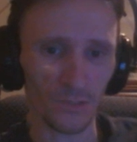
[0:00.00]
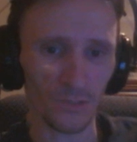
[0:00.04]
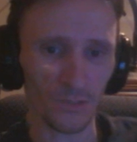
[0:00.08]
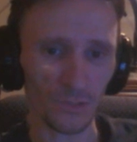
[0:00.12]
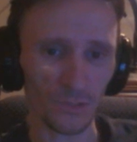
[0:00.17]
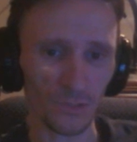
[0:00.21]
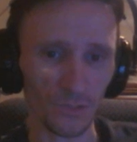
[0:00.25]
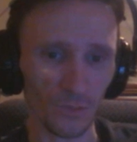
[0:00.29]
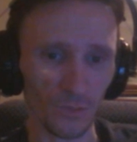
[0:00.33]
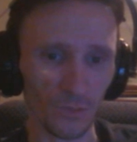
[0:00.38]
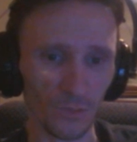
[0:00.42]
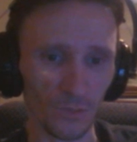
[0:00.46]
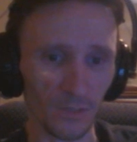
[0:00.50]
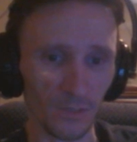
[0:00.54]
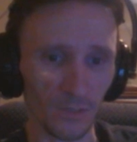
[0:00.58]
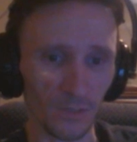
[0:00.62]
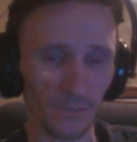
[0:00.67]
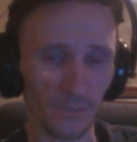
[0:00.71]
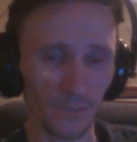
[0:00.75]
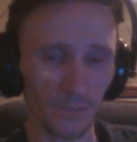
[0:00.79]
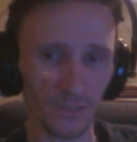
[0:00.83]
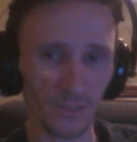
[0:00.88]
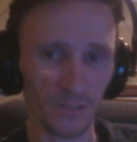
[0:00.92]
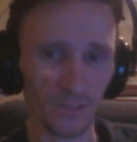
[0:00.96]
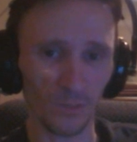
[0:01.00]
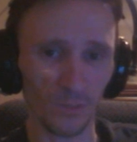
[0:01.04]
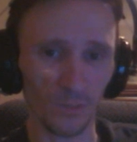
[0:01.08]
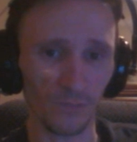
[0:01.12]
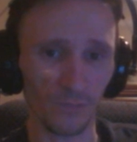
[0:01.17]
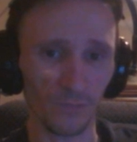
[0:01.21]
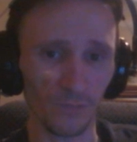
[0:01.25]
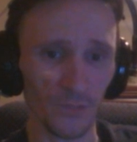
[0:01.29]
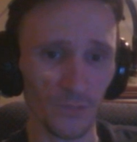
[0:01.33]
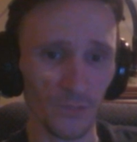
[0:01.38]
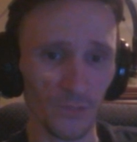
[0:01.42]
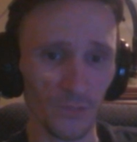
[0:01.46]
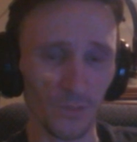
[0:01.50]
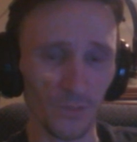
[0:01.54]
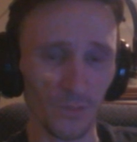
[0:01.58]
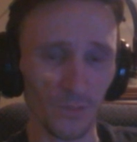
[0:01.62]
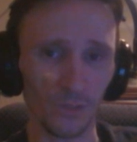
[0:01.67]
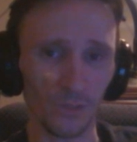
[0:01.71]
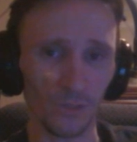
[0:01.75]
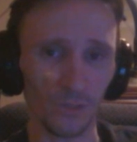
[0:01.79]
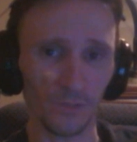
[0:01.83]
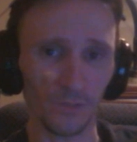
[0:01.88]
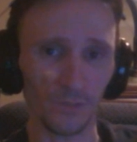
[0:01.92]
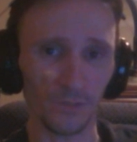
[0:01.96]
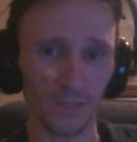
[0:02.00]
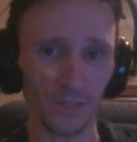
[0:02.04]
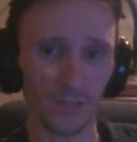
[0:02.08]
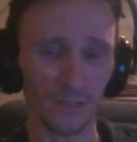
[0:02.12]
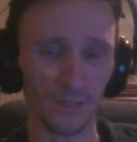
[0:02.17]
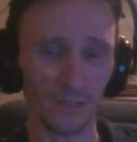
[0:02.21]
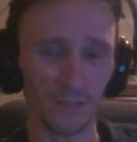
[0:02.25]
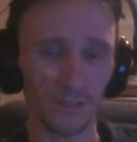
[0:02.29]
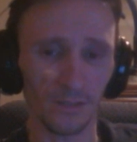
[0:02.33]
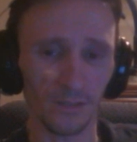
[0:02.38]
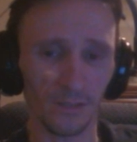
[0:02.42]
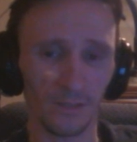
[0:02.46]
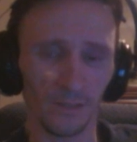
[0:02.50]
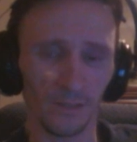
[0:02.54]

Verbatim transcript: So uh, that's going to be it for this video. If you liked it,